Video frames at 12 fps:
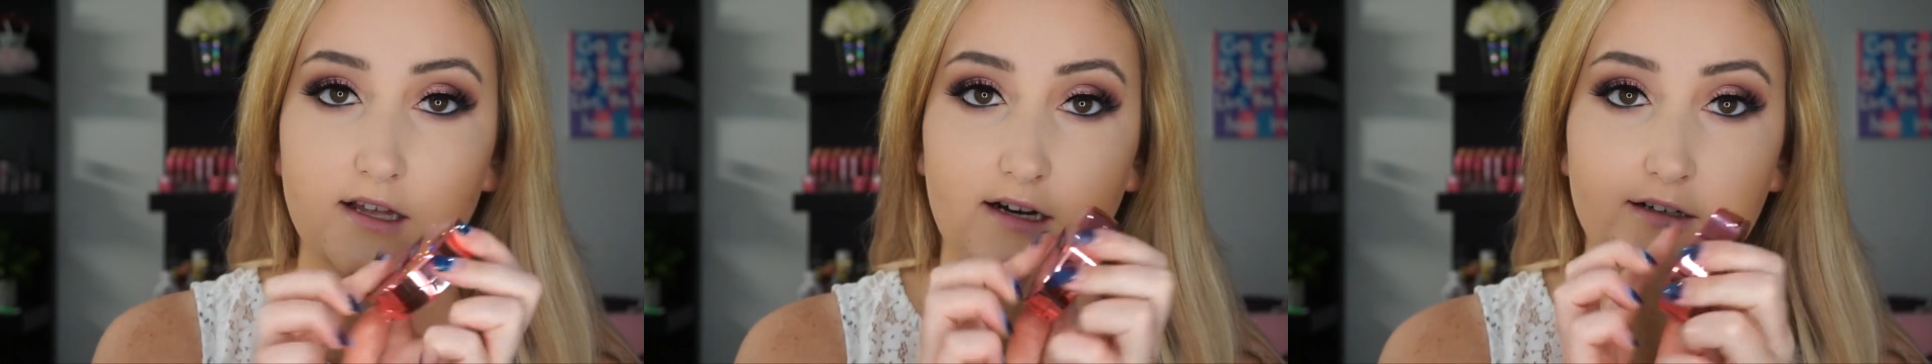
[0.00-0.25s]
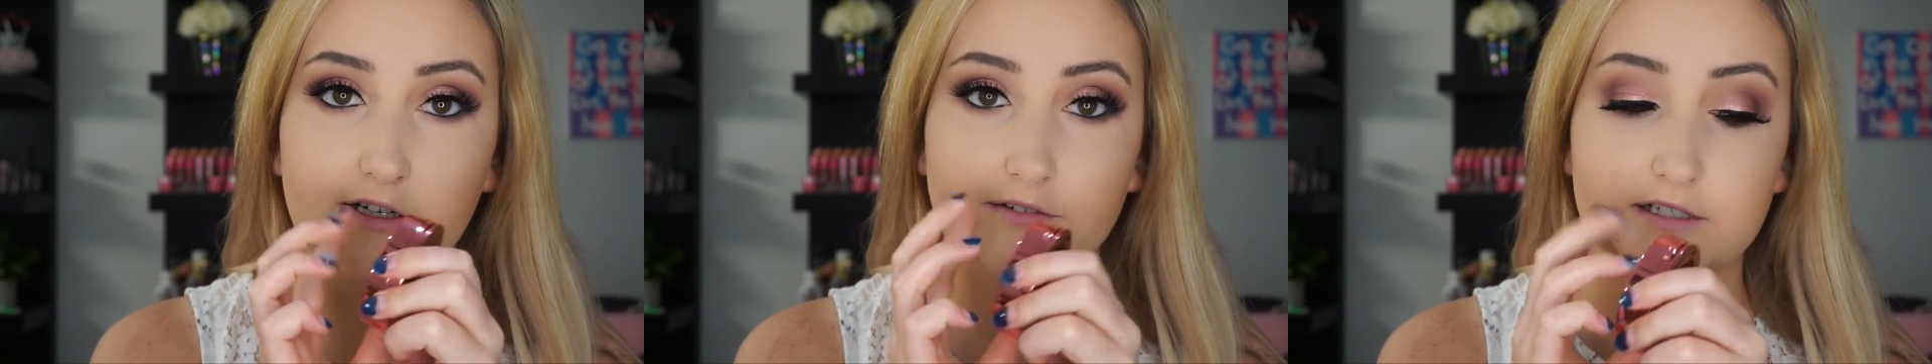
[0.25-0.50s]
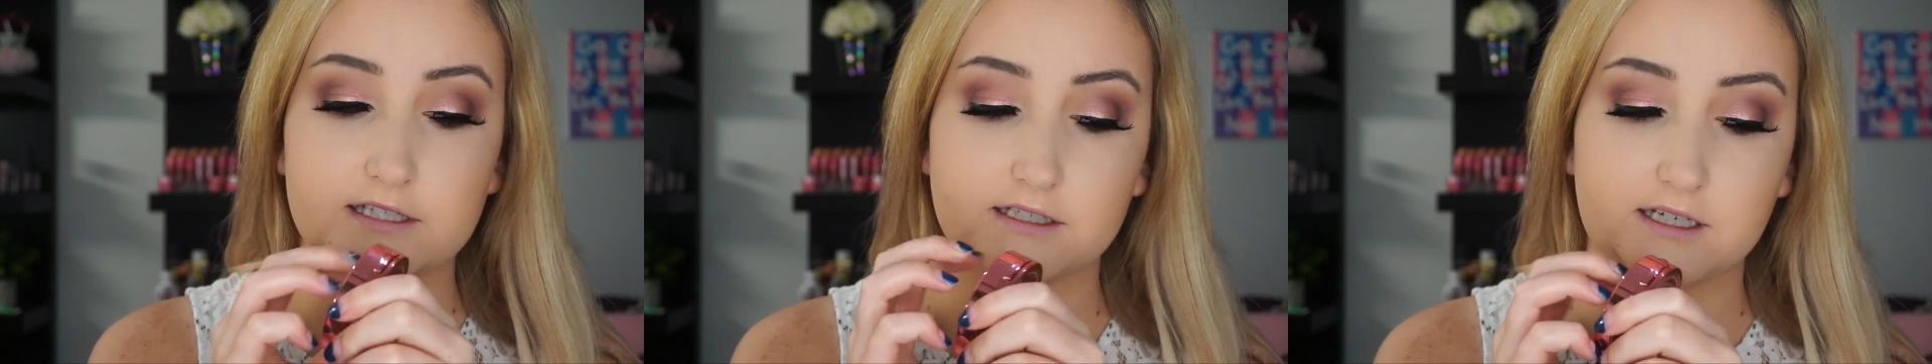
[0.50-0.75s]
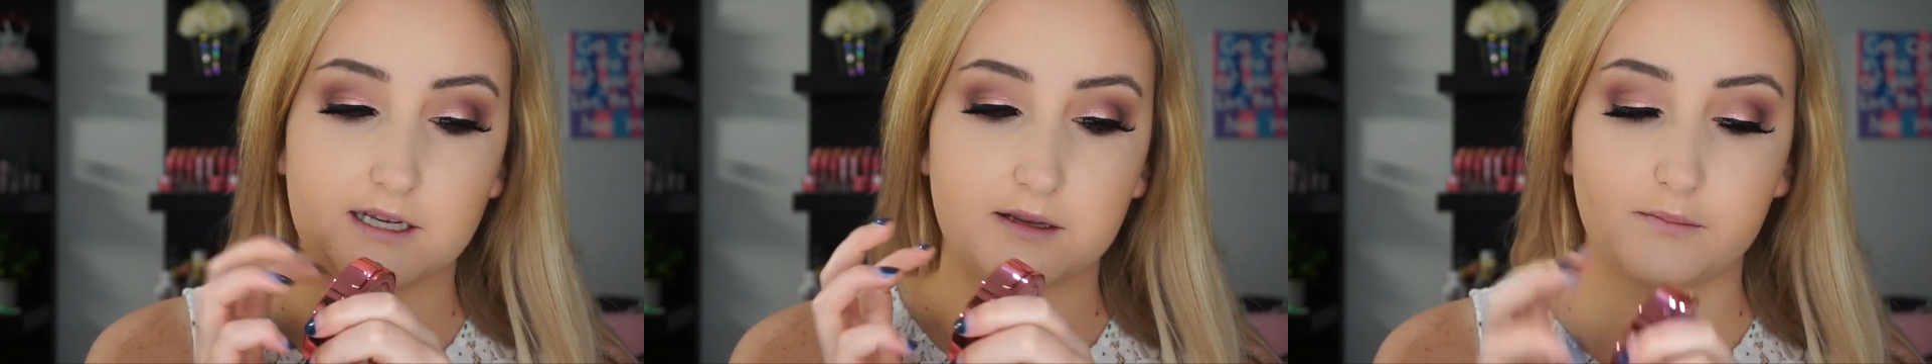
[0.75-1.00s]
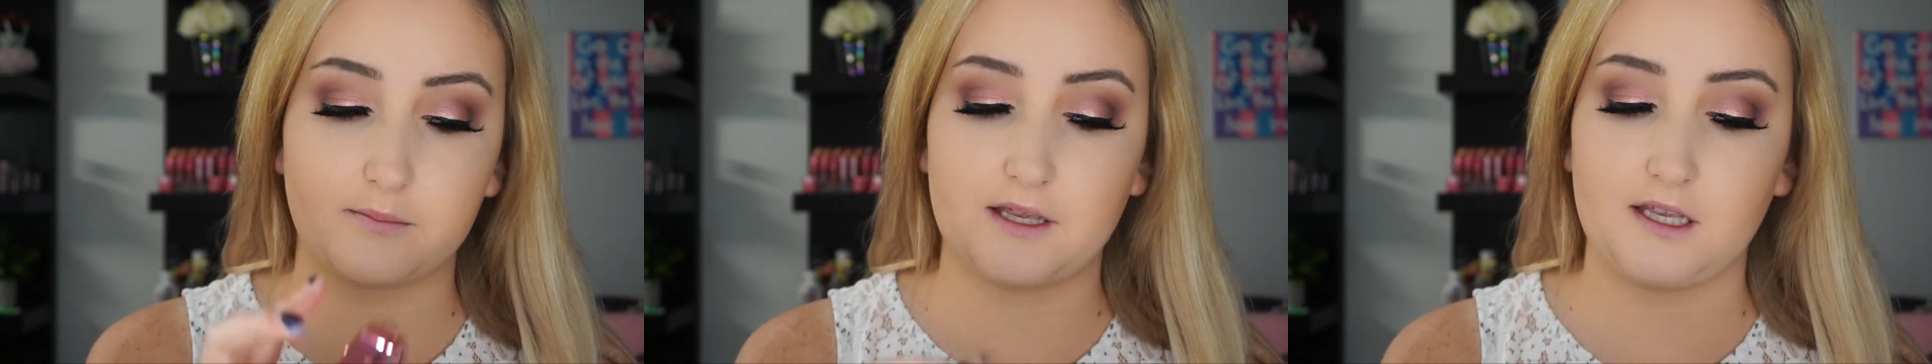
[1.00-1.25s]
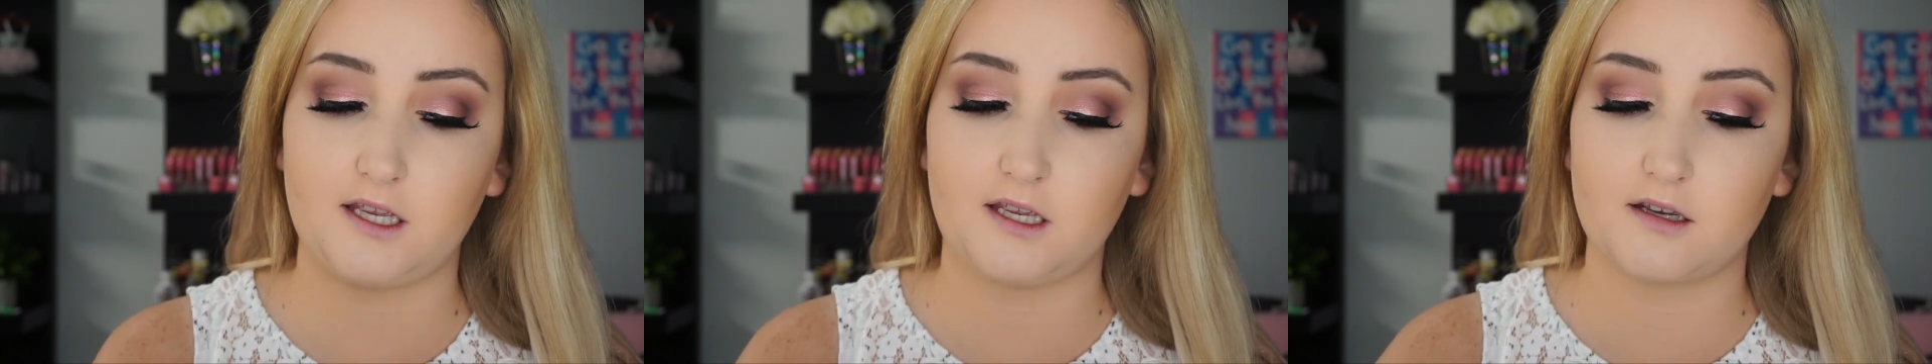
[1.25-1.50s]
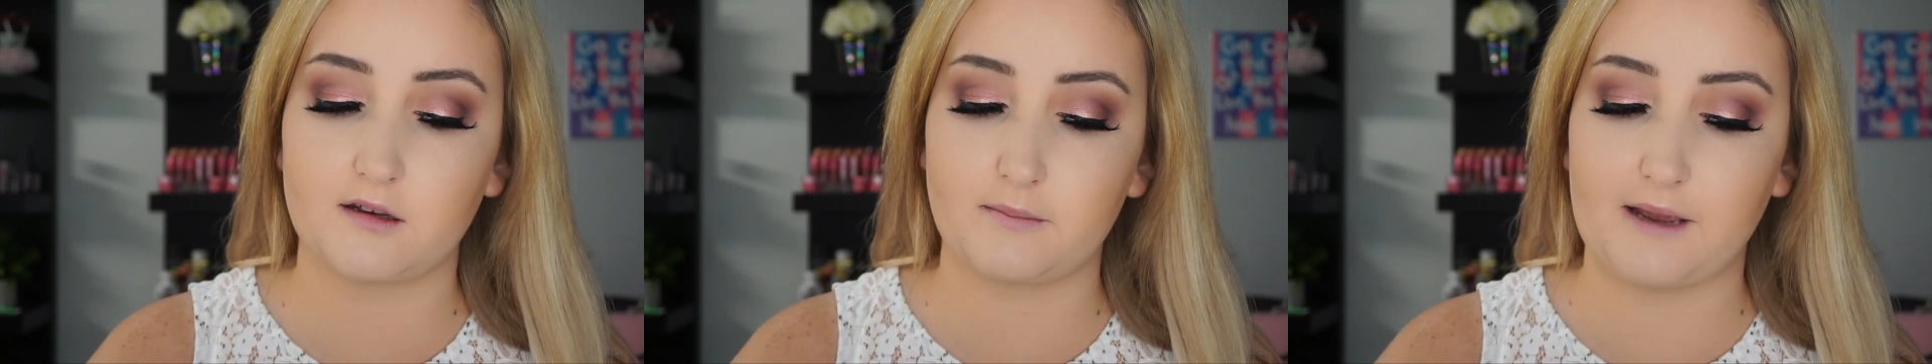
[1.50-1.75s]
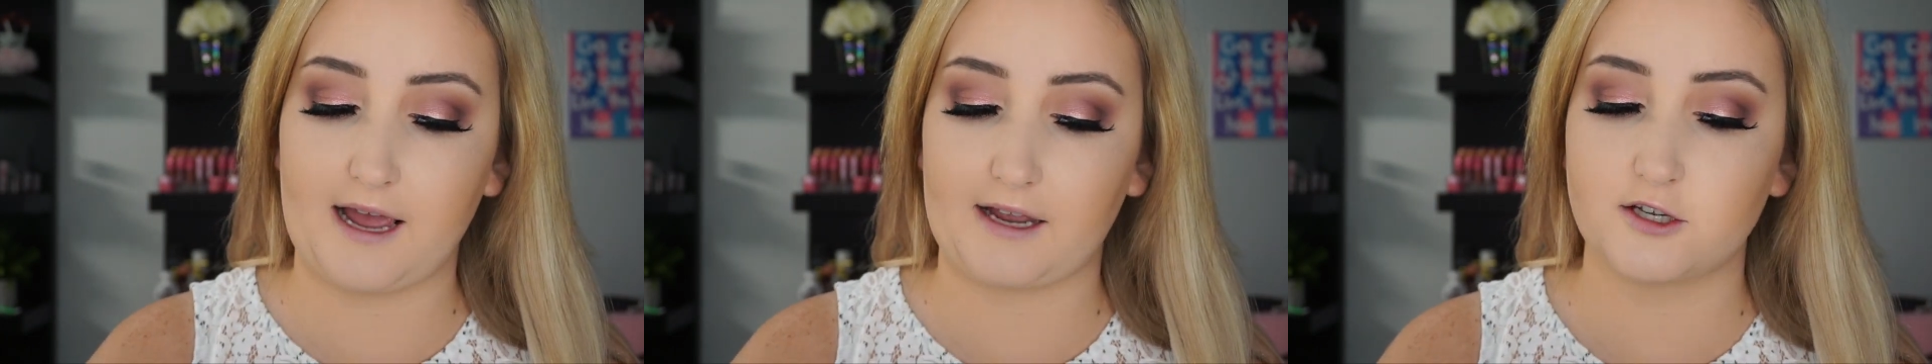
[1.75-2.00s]
I love this like pink
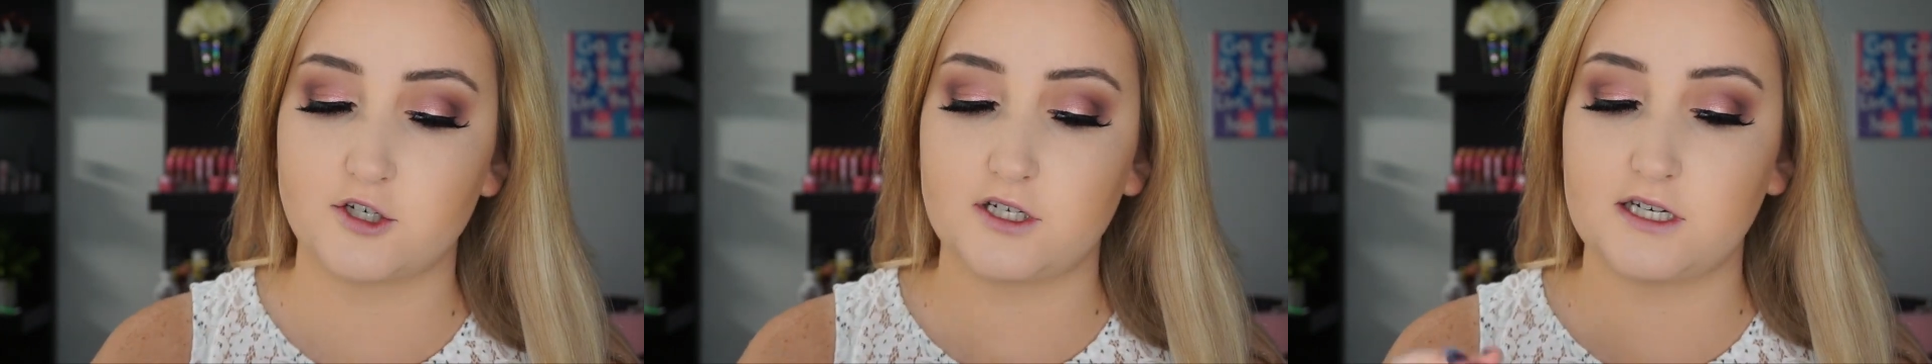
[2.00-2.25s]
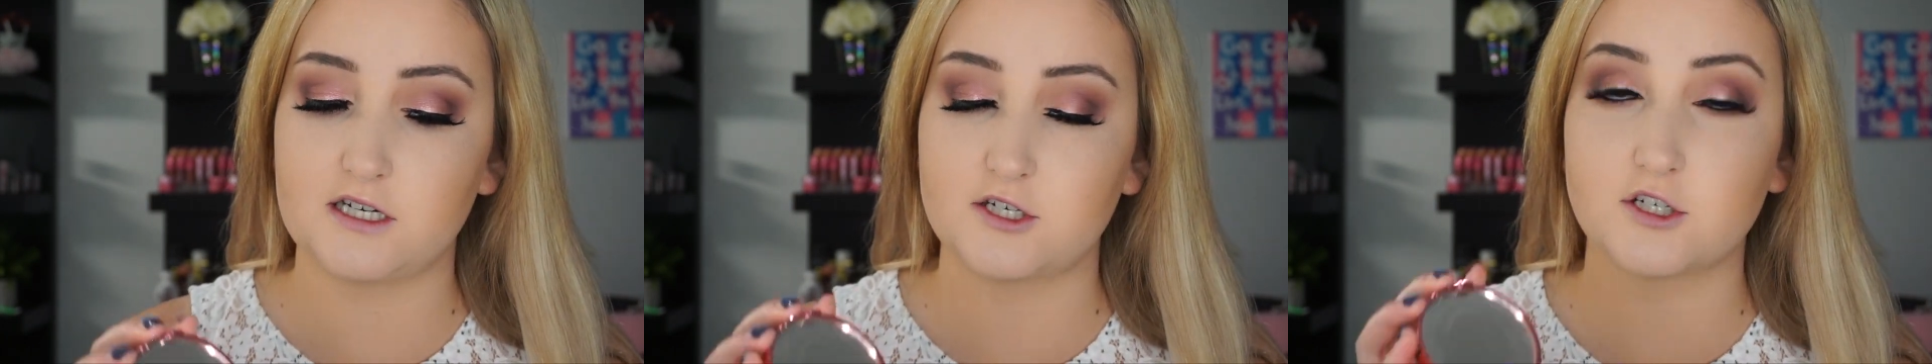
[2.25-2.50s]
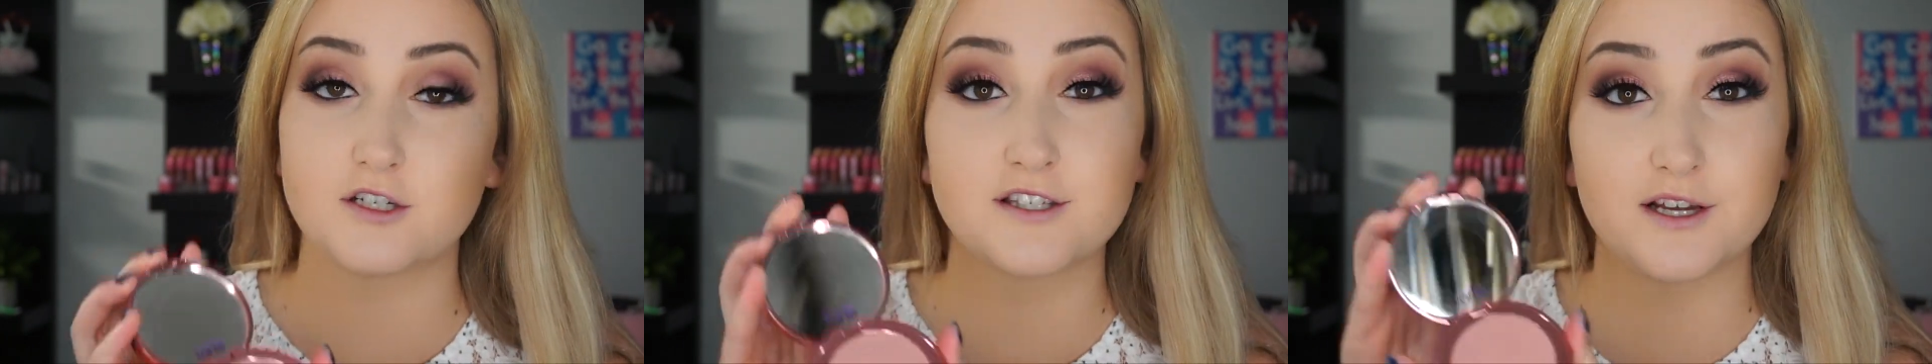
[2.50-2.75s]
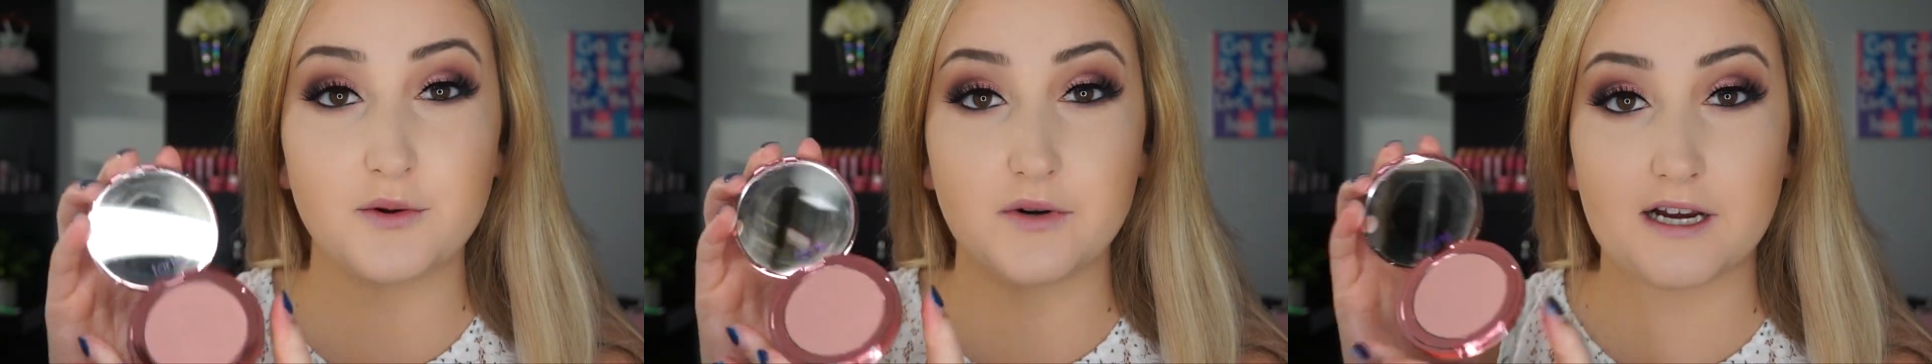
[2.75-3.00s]
packaging. It's just so